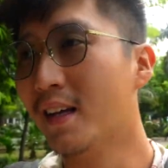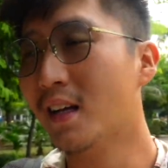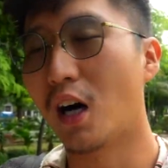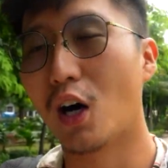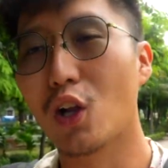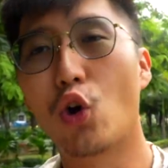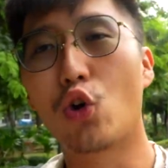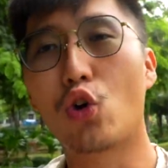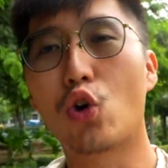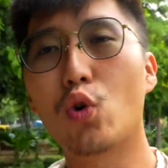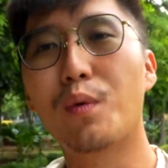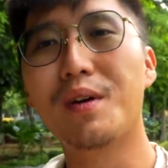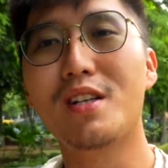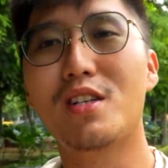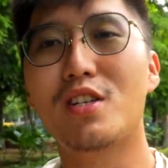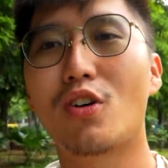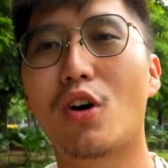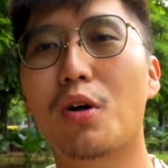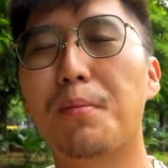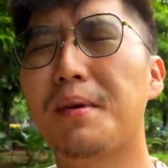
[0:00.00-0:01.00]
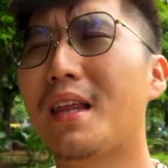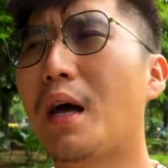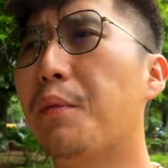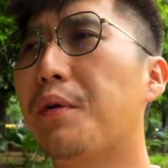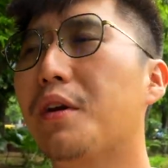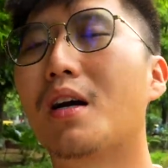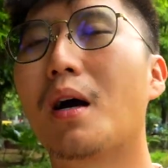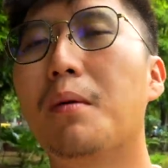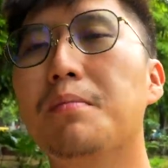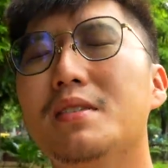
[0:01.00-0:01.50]
A local once told me that when
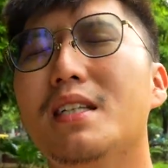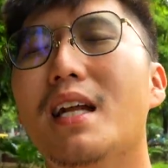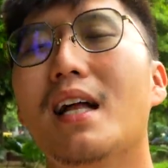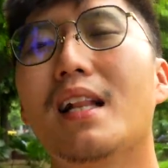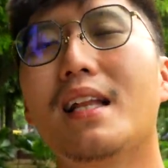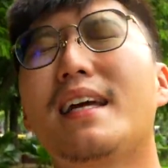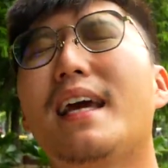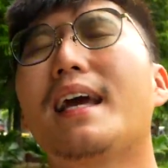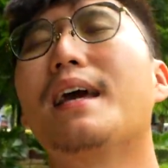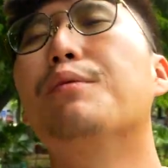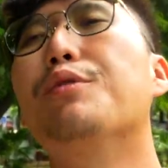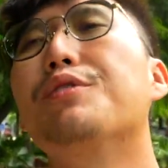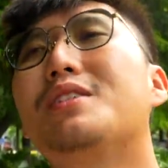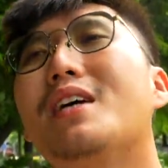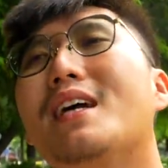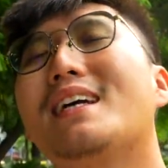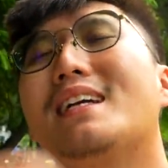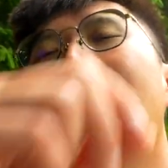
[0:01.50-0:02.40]
you come to Delhi, it will take